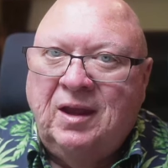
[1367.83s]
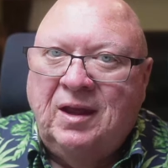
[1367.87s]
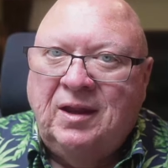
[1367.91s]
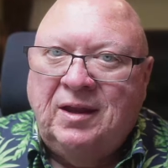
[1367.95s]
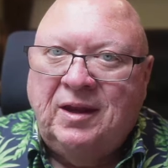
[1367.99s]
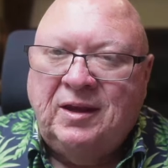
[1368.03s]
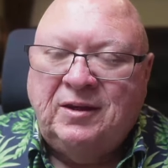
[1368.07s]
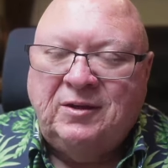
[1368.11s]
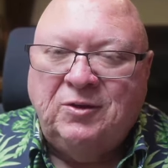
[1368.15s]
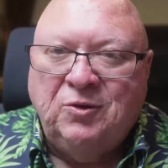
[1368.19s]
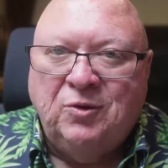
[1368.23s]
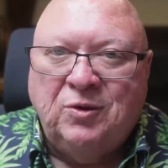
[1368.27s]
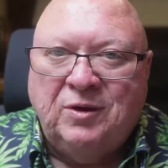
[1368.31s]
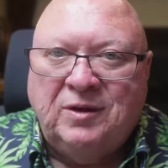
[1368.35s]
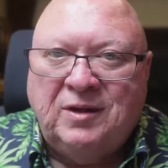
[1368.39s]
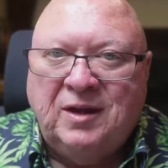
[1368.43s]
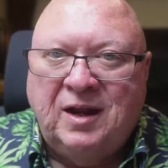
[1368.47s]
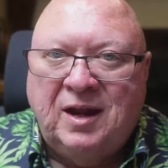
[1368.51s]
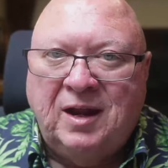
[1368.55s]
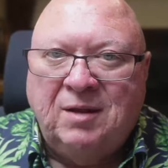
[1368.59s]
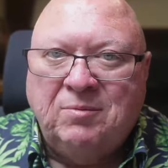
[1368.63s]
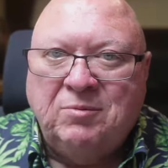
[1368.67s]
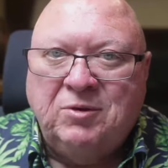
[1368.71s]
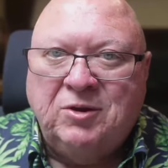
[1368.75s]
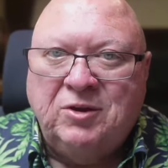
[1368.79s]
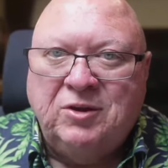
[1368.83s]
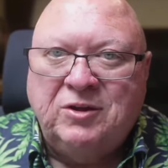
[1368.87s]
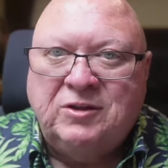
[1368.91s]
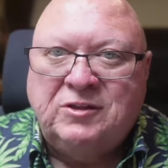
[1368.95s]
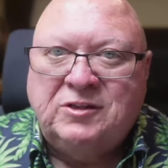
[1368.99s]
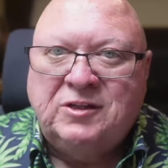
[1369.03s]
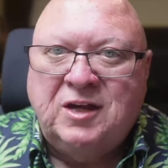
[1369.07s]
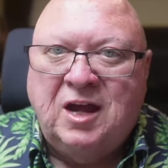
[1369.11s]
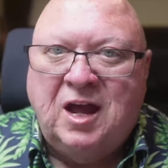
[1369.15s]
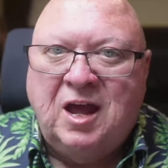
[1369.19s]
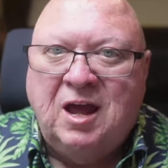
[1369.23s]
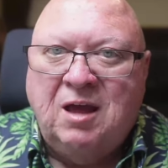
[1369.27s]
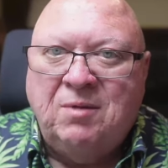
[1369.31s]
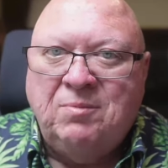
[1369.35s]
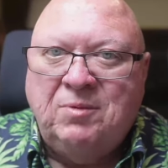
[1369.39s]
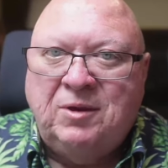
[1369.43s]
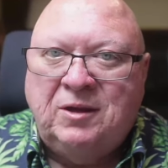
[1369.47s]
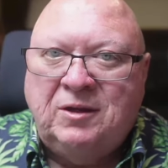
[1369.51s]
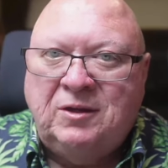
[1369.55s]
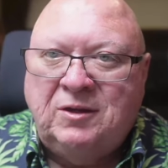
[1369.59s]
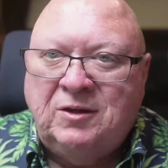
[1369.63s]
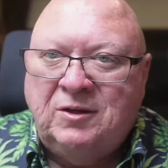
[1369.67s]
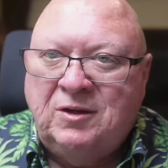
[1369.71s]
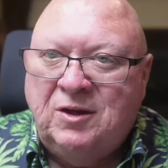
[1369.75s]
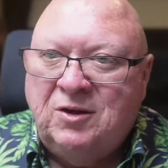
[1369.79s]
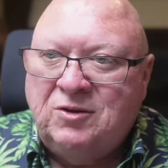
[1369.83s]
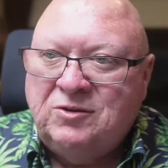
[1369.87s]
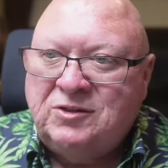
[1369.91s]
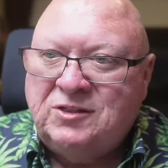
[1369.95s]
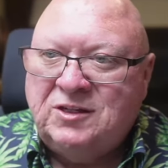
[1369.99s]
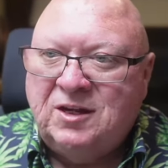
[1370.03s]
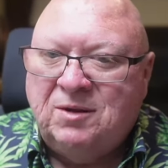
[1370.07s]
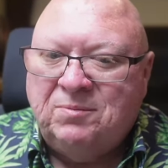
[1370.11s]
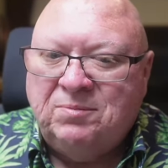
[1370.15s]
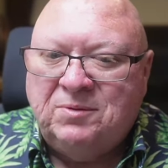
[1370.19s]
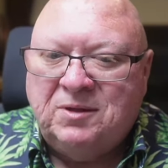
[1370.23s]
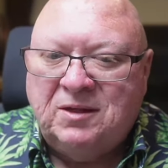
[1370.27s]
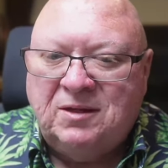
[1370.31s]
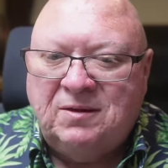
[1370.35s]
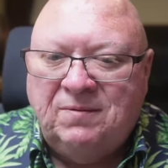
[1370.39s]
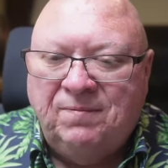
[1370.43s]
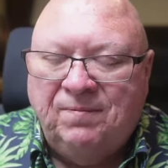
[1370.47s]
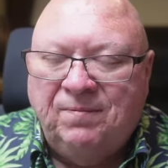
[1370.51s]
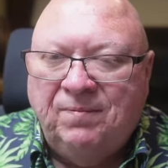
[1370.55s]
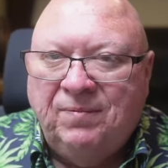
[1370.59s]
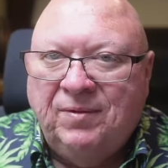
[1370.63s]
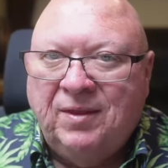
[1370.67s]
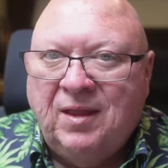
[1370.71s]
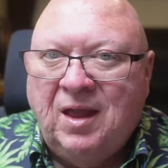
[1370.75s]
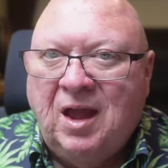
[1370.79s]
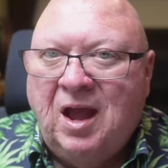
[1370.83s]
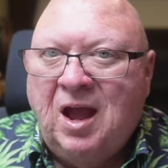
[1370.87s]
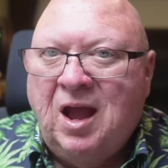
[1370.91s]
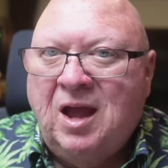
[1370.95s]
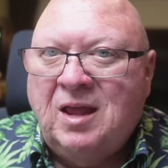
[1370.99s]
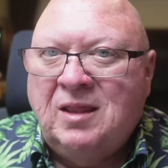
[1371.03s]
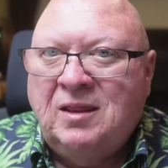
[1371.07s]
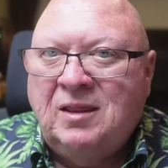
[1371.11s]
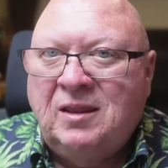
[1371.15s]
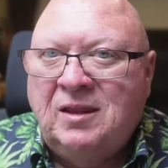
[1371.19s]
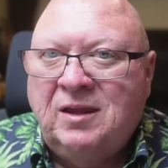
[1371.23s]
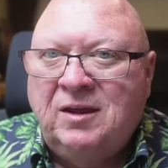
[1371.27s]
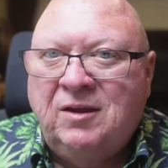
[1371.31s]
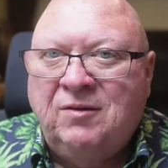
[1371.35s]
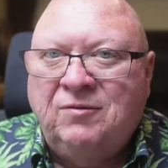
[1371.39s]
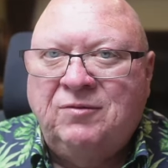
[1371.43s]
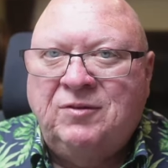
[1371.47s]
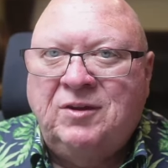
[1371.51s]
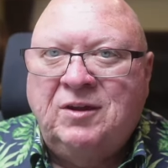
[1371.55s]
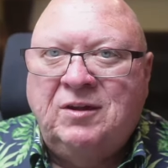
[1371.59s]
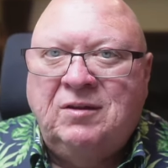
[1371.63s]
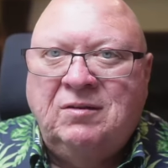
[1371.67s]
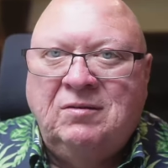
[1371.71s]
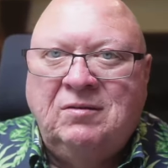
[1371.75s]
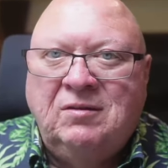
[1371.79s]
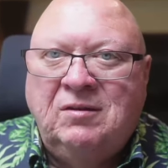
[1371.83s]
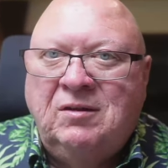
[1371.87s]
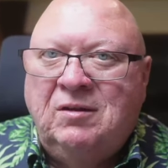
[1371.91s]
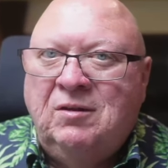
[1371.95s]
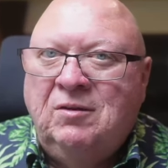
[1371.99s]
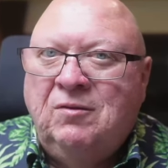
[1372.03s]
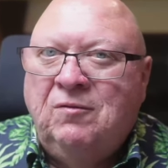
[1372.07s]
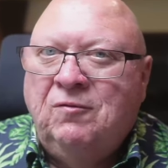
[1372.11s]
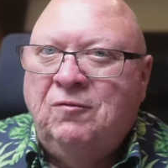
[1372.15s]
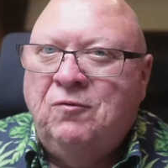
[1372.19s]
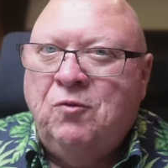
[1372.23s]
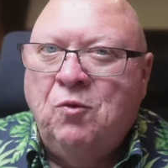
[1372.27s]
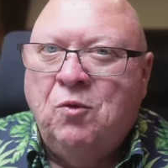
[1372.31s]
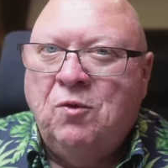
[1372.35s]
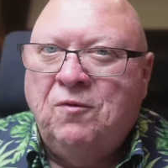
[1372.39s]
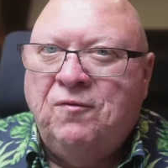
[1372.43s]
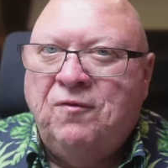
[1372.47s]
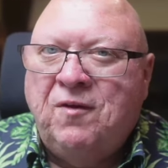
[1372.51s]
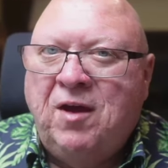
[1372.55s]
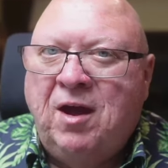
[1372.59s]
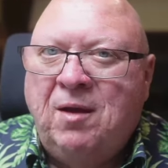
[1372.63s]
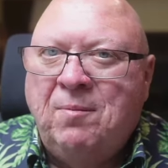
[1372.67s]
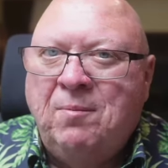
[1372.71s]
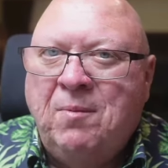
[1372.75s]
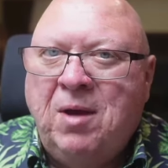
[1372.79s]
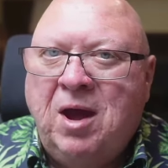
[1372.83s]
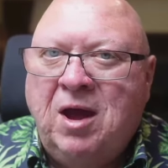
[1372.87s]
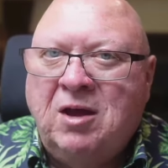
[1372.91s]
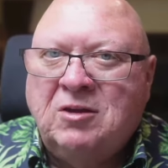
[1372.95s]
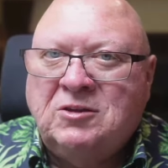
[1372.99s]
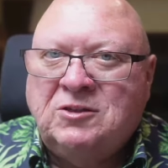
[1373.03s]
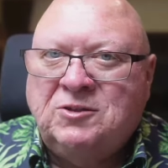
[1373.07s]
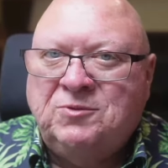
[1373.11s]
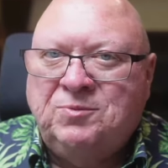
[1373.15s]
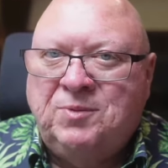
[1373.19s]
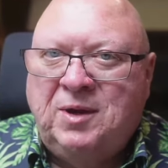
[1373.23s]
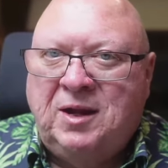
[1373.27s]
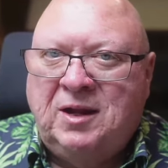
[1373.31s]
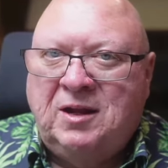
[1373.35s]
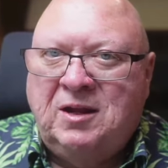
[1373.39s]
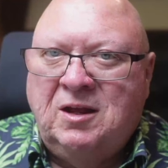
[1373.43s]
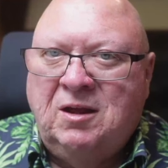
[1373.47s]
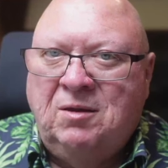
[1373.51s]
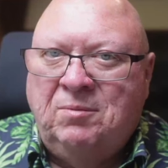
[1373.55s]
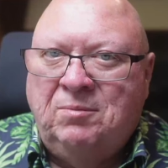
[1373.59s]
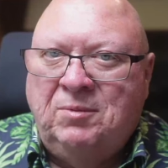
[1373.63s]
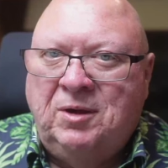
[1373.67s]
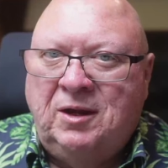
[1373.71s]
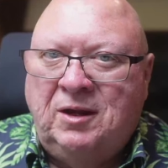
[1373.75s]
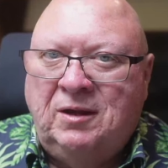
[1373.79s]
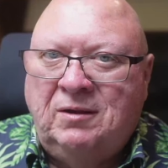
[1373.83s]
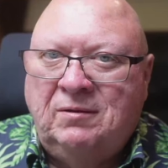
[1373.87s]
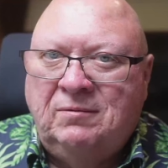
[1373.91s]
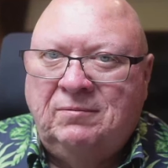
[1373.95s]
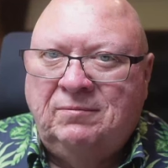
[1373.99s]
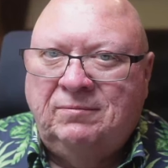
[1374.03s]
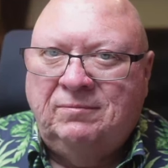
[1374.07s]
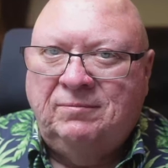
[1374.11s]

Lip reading: And they do a damn good job. And you know something? I lived 4 or 5 miles from that company.